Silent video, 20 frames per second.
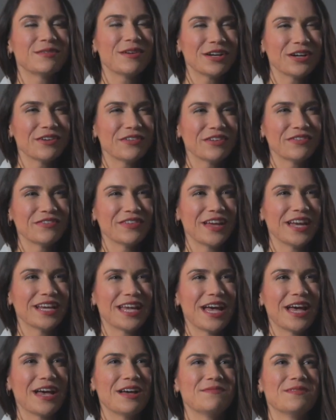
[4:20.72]
we walk over to the
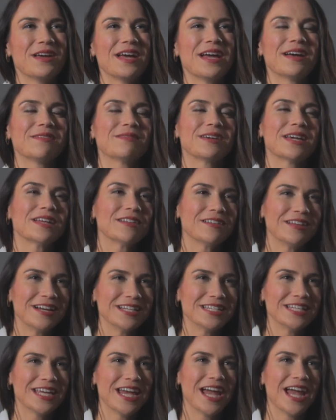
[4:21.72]
Flying M and we get a
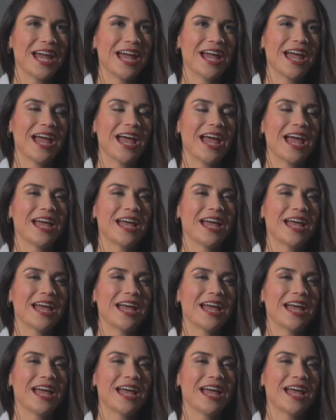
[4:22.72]
latte.